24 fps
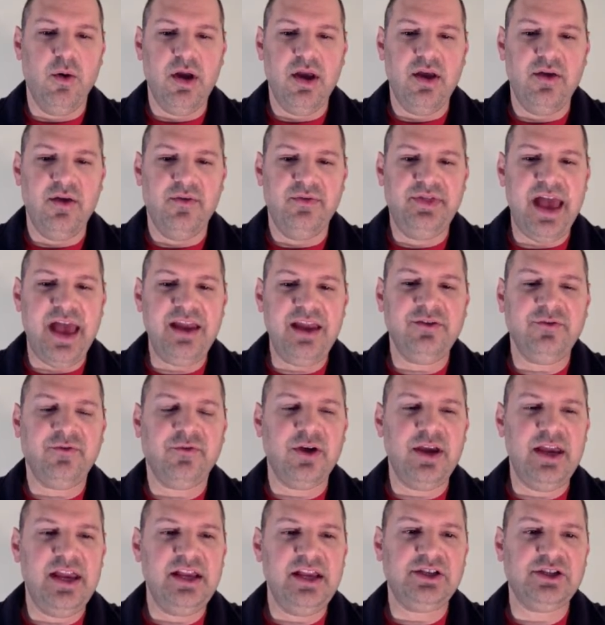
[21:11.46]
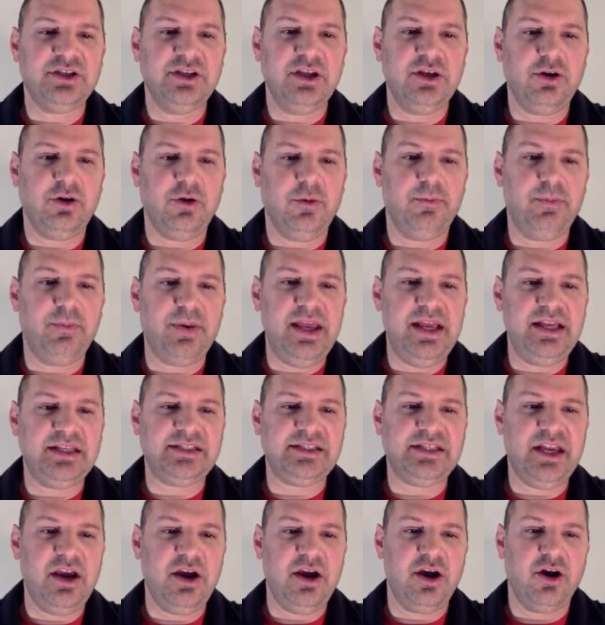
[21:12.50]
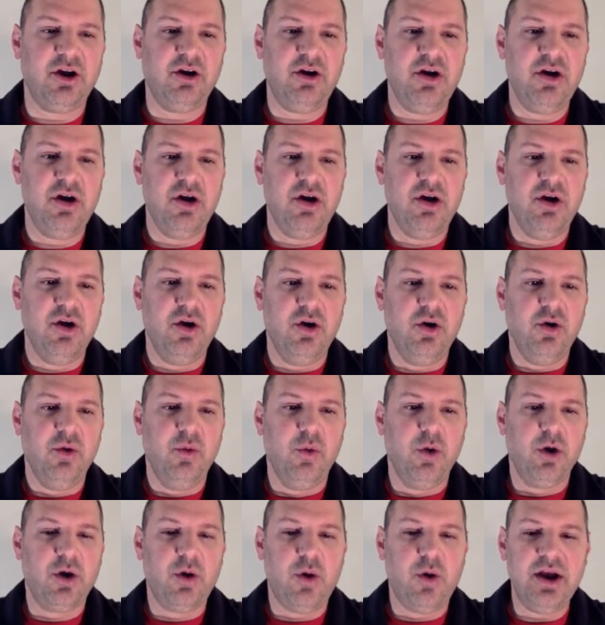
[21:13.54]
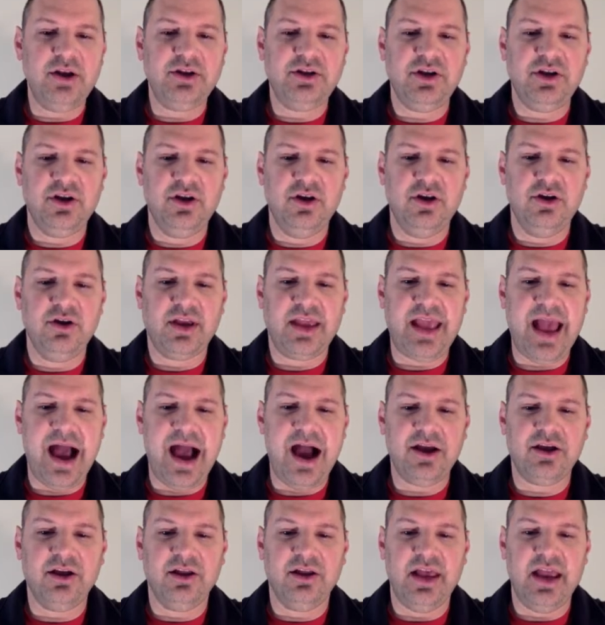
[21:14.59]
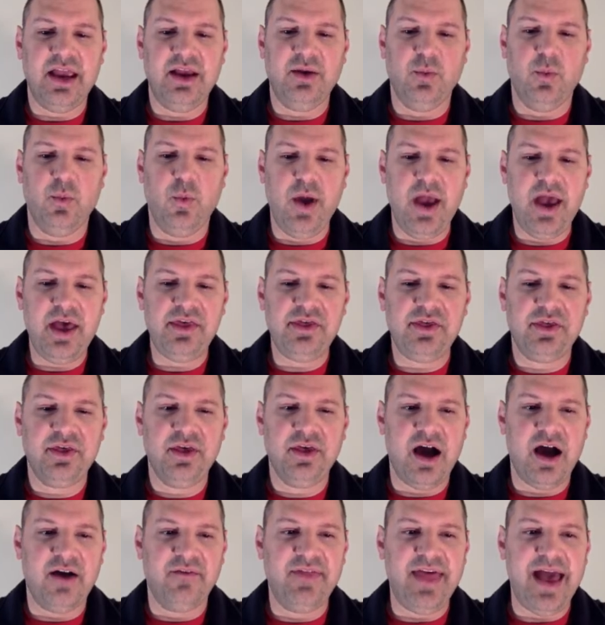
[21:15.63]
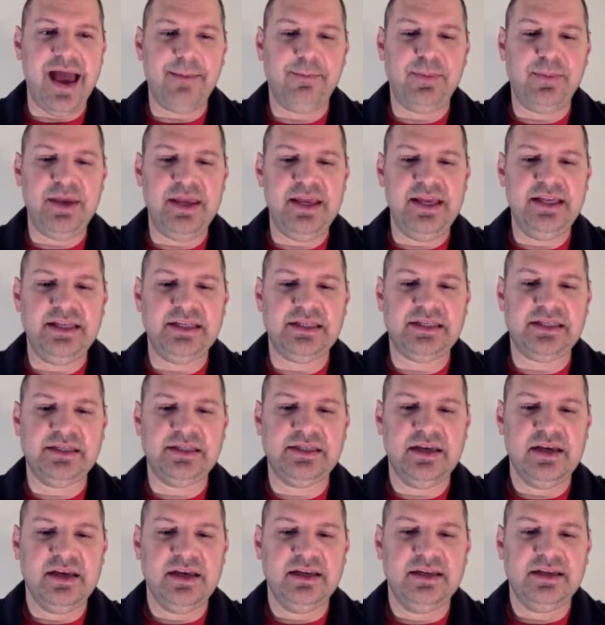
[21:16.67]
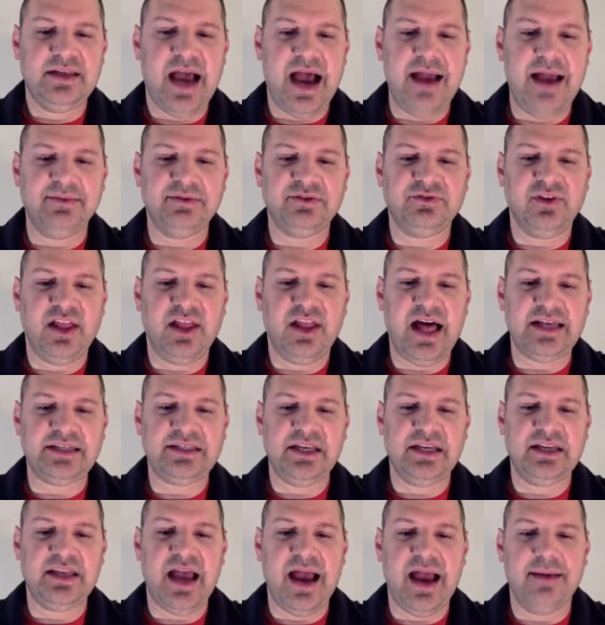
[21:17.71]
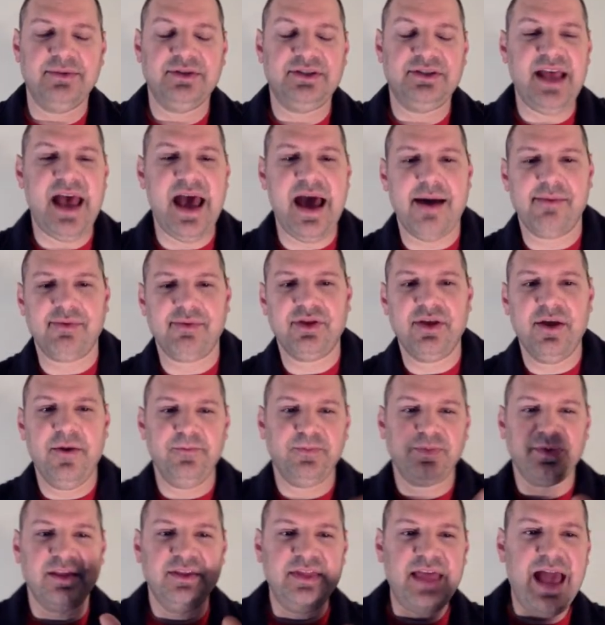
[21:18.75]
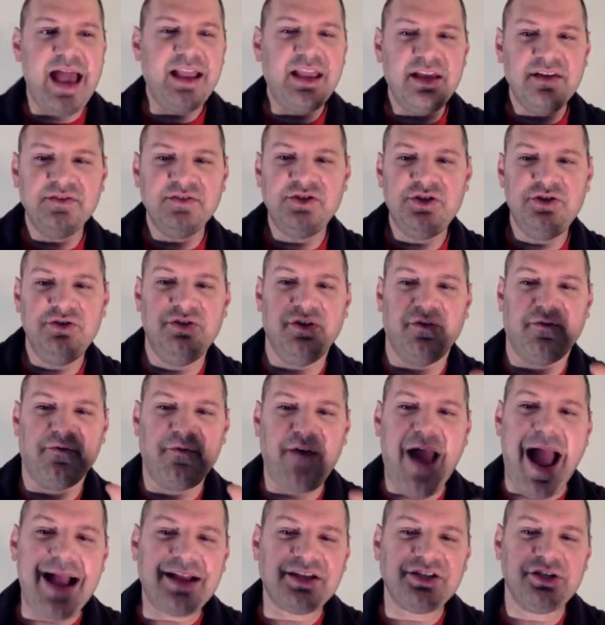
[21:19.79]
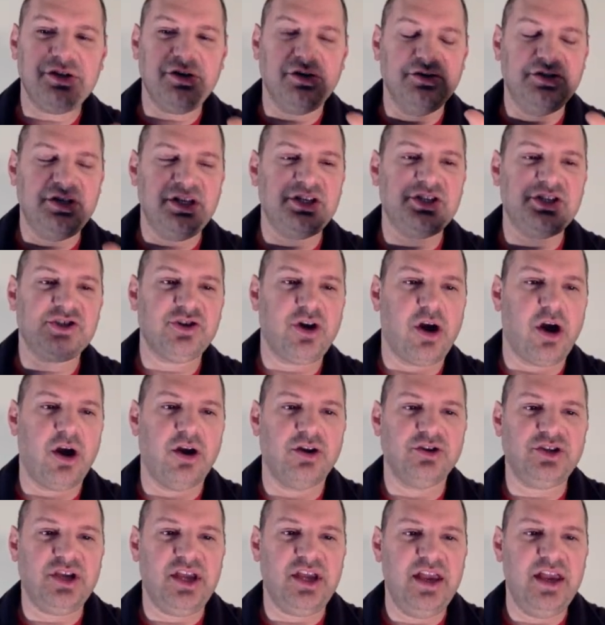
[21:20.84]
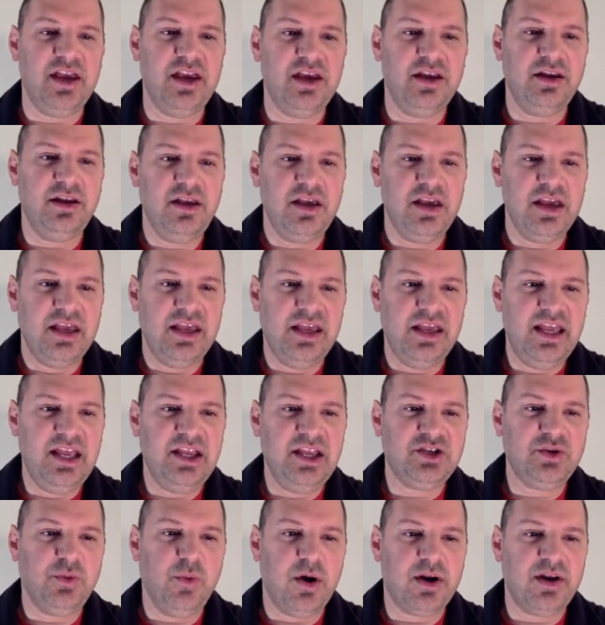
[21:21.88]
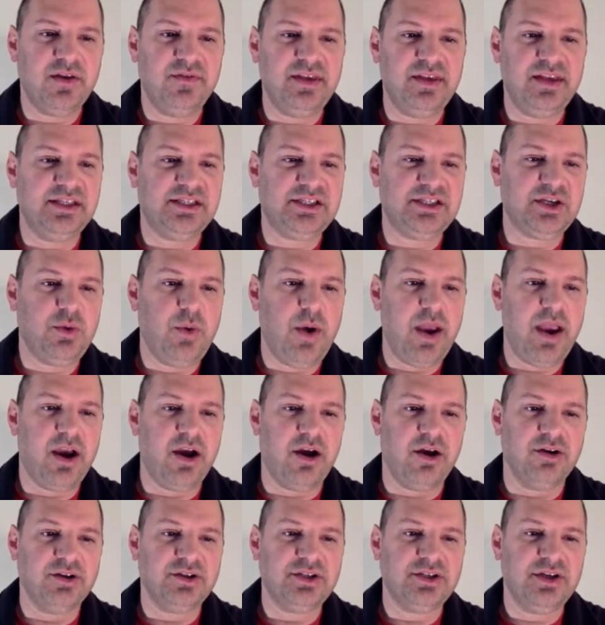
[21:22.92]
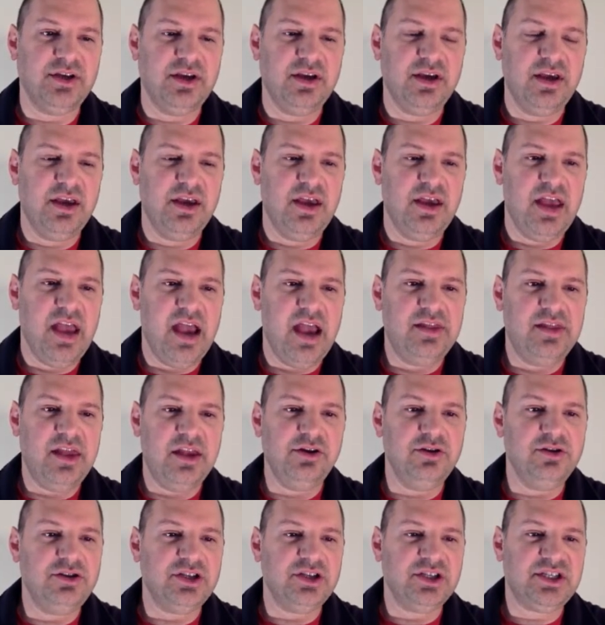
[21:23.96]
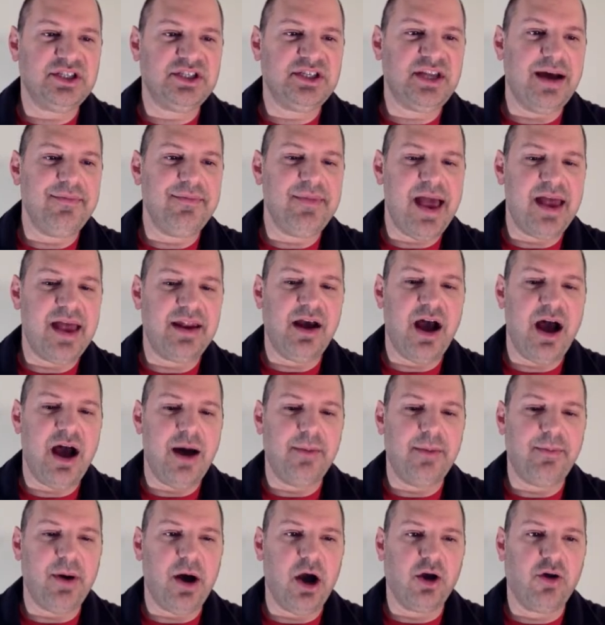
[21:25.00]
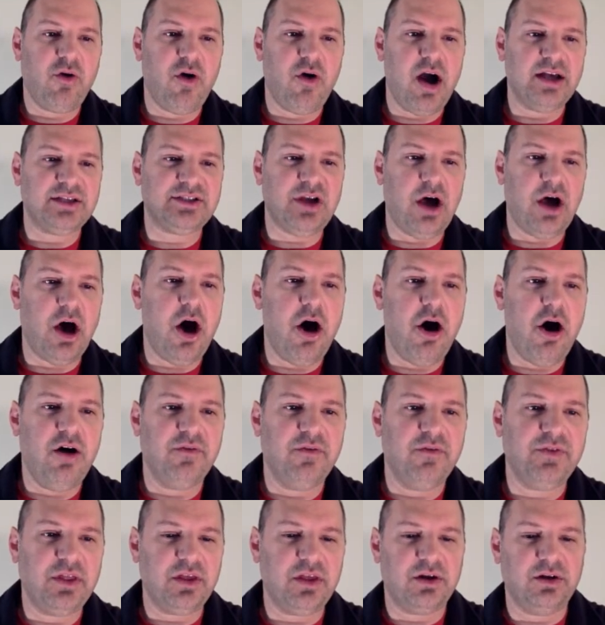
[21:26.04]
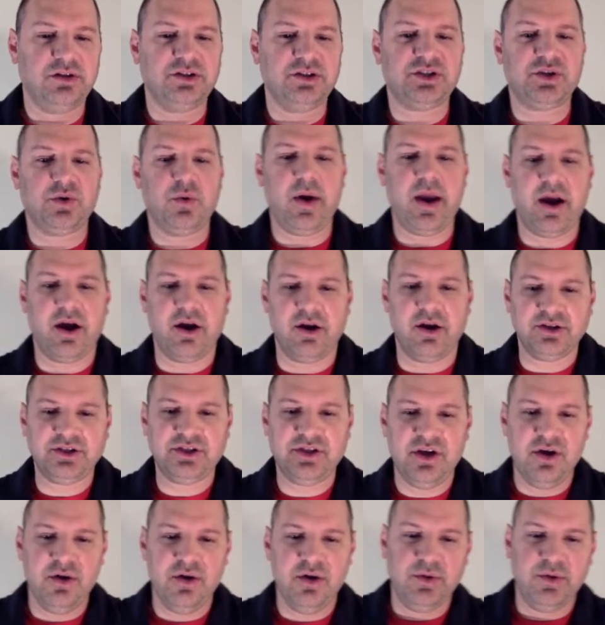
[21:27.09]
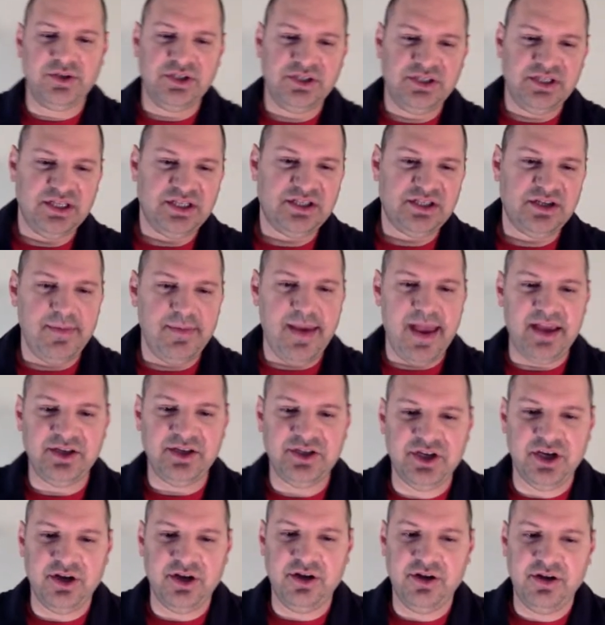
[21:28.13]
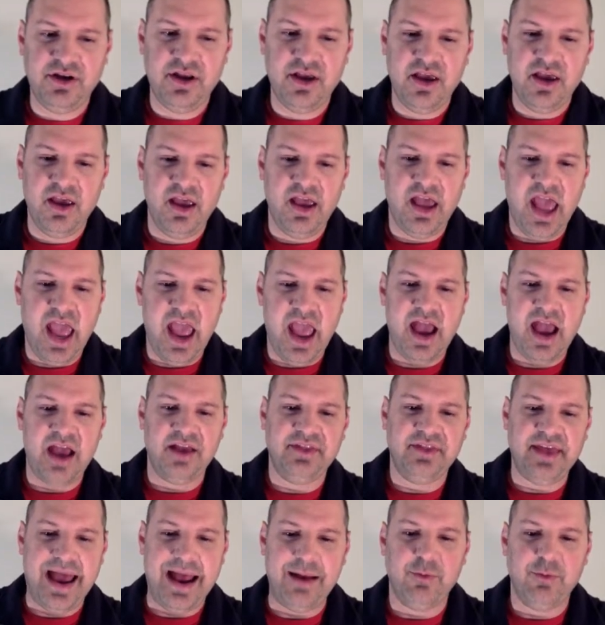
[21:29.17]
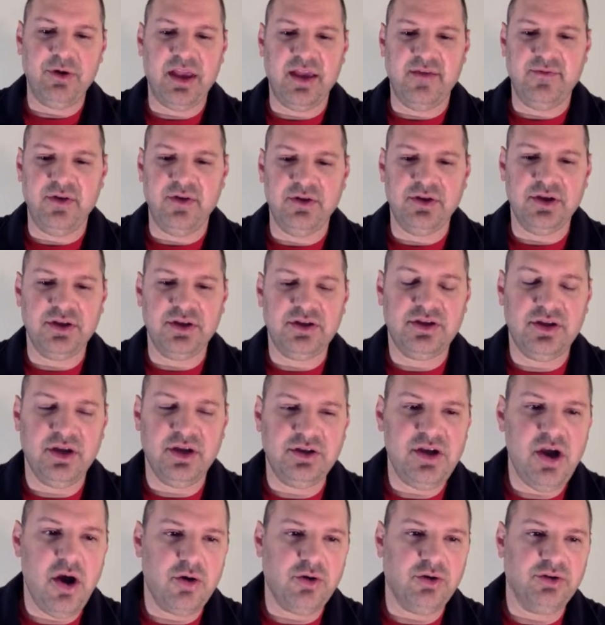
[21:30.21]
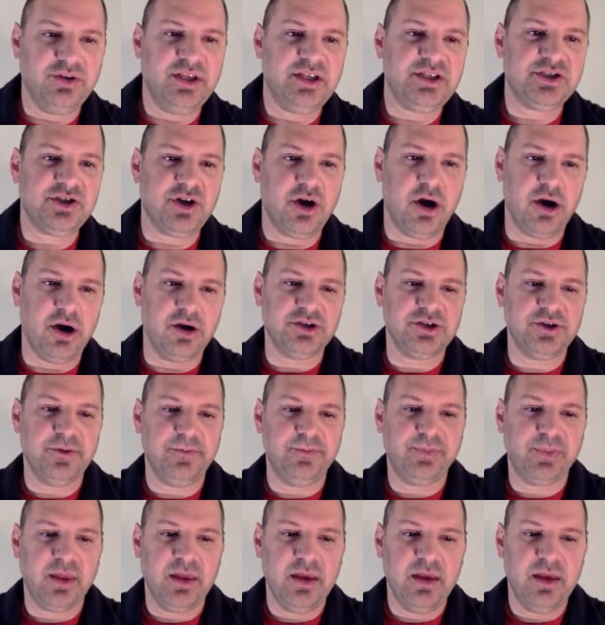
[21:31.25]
Then for each little piece here, we're going to calculate width of that piece times velocity times depth. That gives you the fractional discharge in each one of these squares, and then you just sum that up across all of the little squares, which is the summation, and that will give you the total discharge.